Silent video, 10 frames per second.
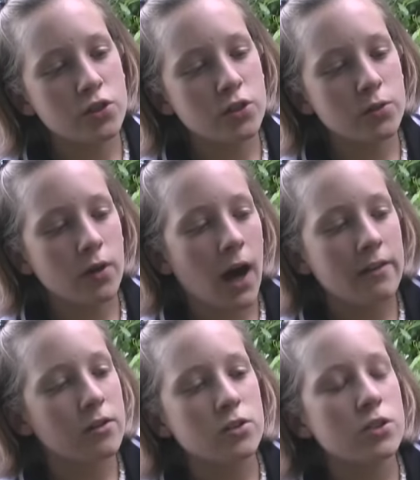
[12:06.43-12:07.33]
I
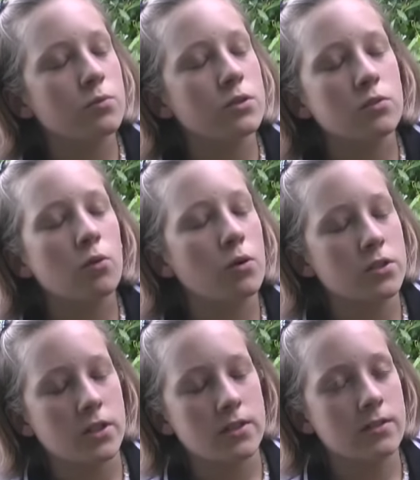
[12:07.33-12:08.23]
thought she was
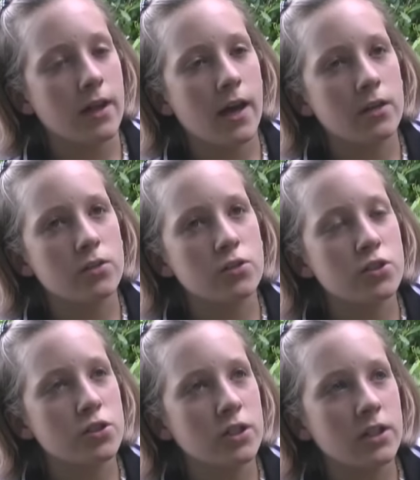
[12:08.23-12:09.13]
gorgeous, and
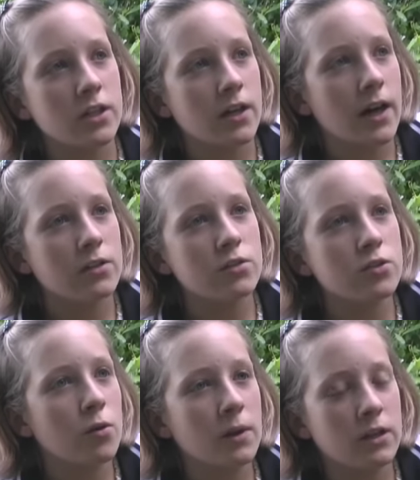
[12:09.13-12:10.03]
she had
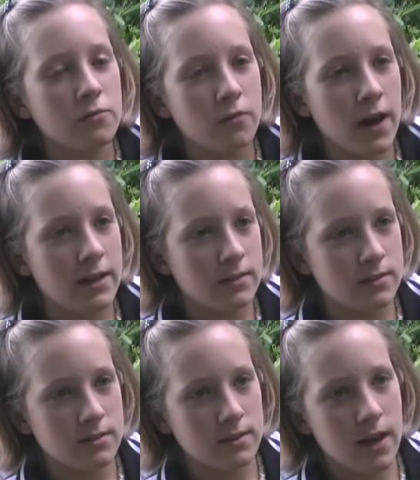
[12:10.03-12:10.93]
so many
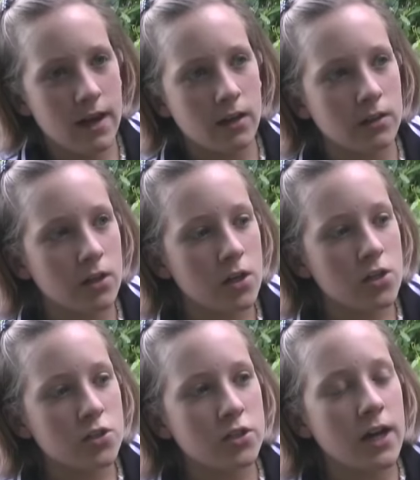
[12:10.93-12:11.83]
friends, and
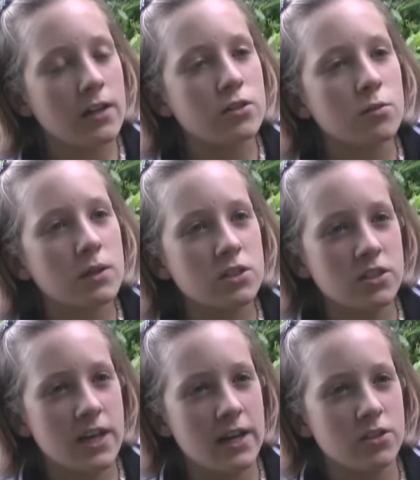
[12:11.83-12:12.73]
she got so much
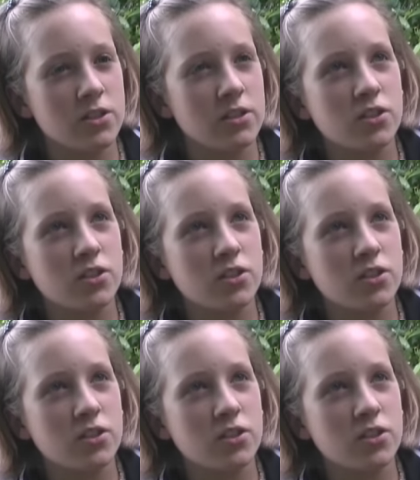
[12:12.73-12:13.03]
attention.